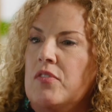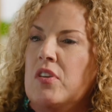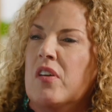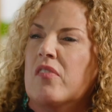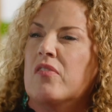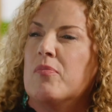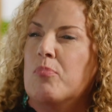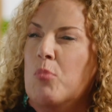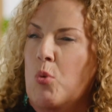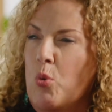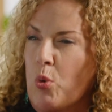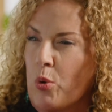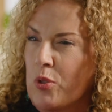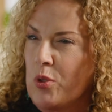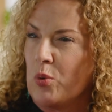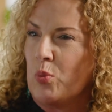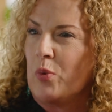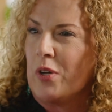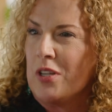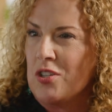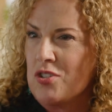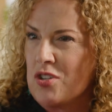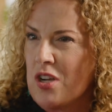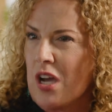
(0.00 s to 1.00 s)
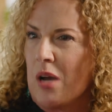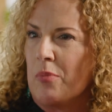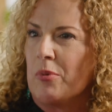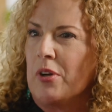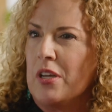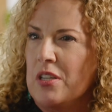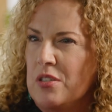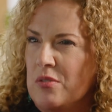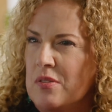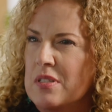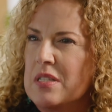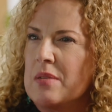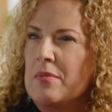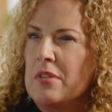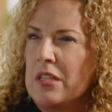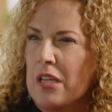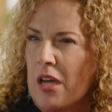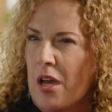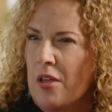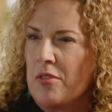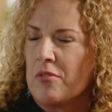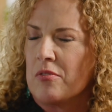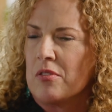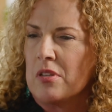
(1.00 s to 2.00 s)
you have more than one job, right? You're doing
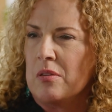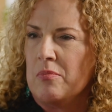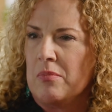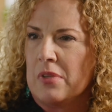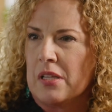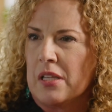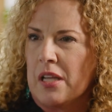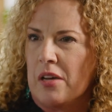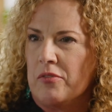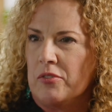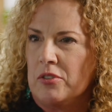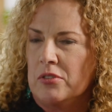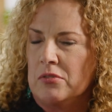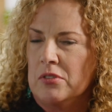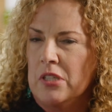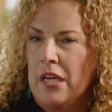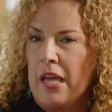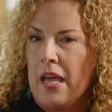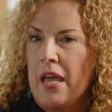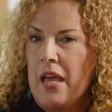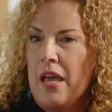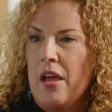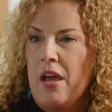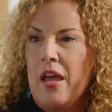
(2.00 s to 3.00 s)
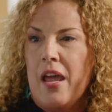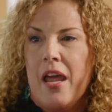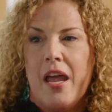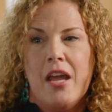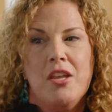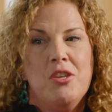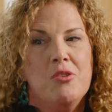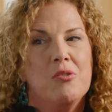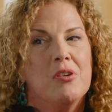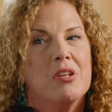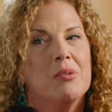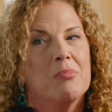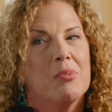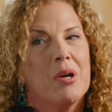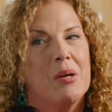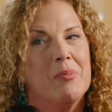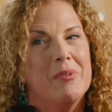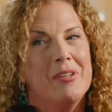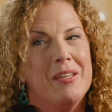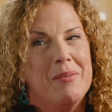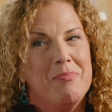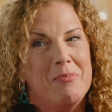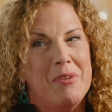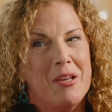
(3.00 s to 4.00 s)
something other than mid-level. And you can
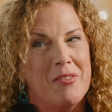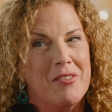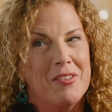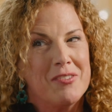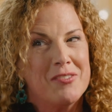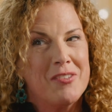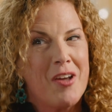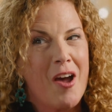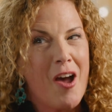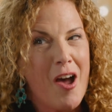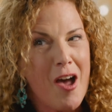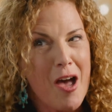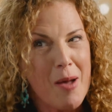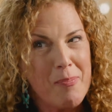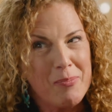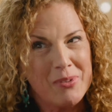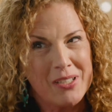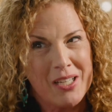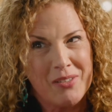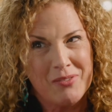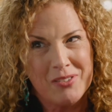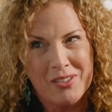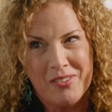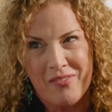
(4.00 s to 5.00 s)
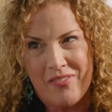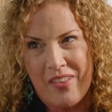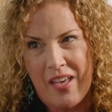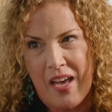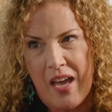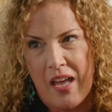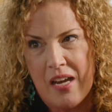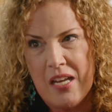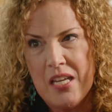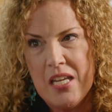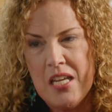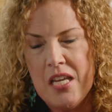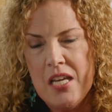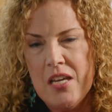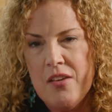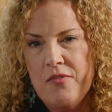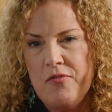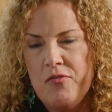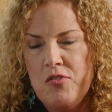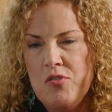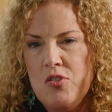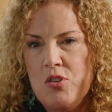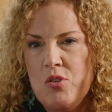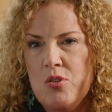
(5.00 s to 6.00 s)
probably be on the top level of that
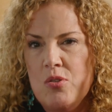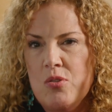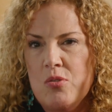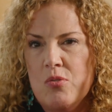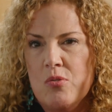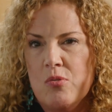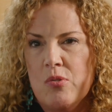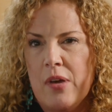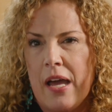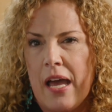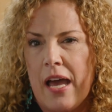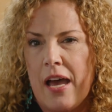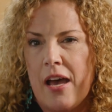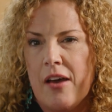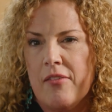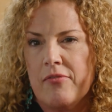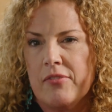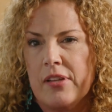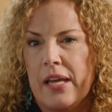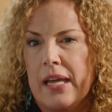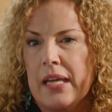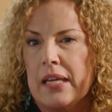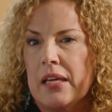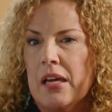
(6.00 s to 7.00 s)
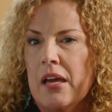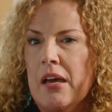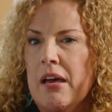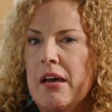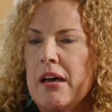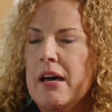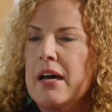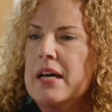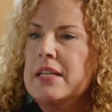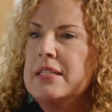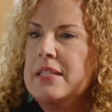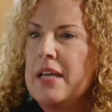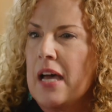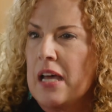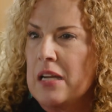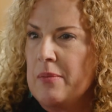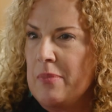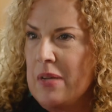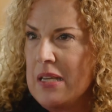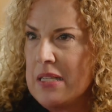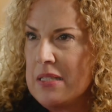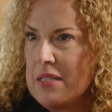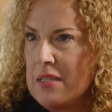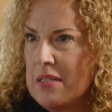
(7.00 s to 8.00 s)
if you have like a
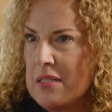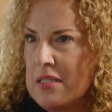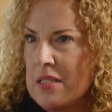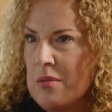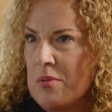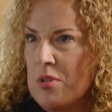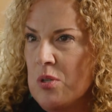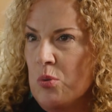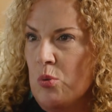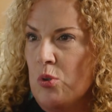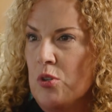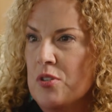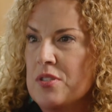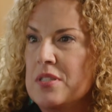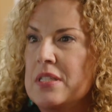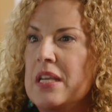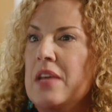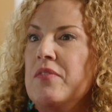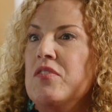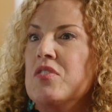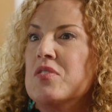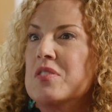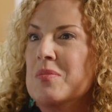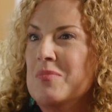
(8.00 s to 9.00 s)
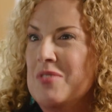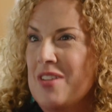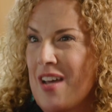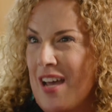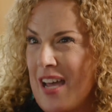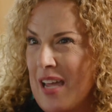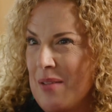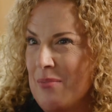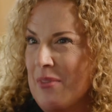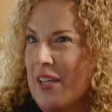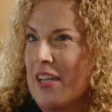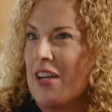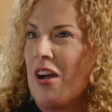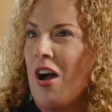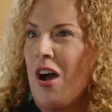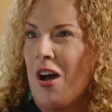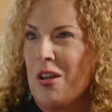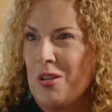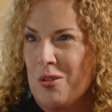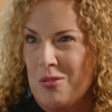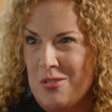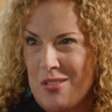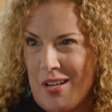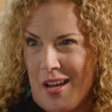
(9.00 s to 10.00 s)
database system that will save you some time, like
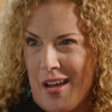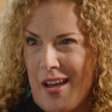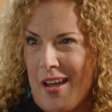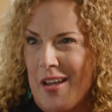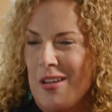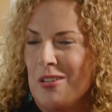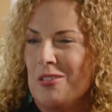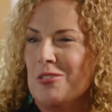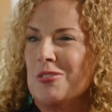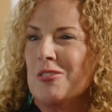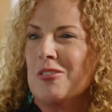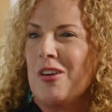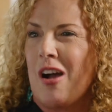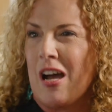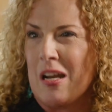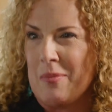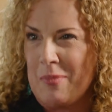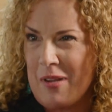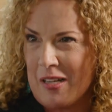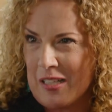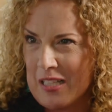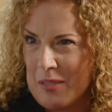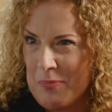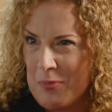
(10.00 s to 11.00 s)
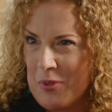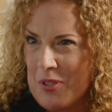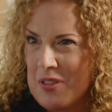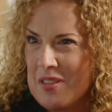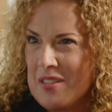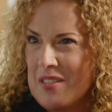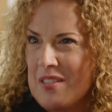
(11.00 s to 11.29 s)
auto dial or automatically put